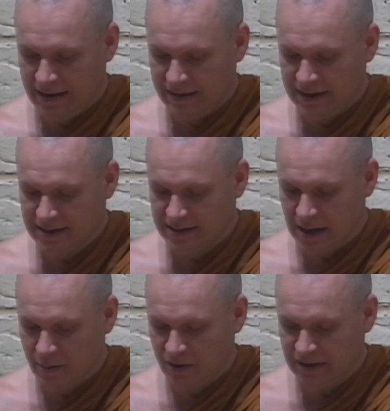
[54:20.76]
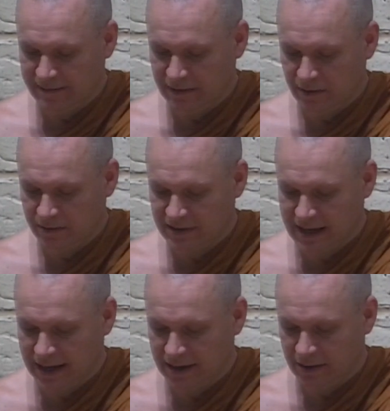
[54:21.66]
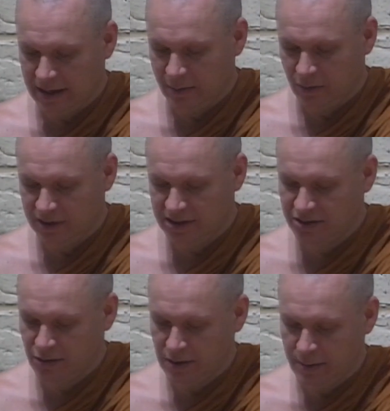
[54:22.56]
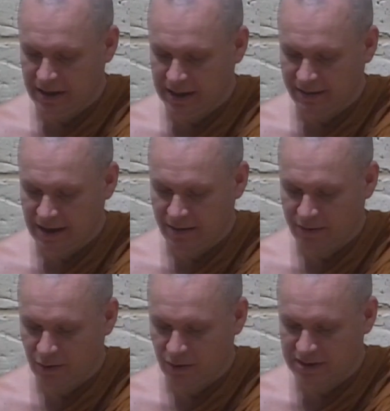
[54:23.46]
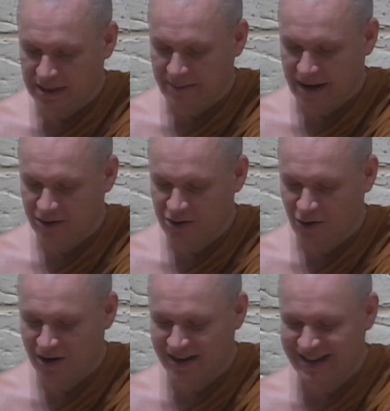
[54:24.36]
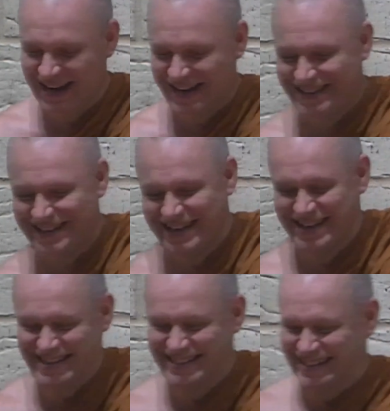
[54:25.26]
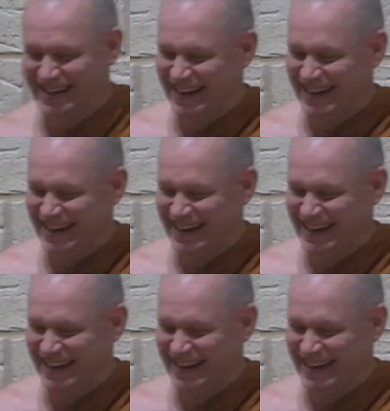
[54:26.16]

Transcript: These are more difficult to tackle and more disturbing than thoughts about chocolate and cheese.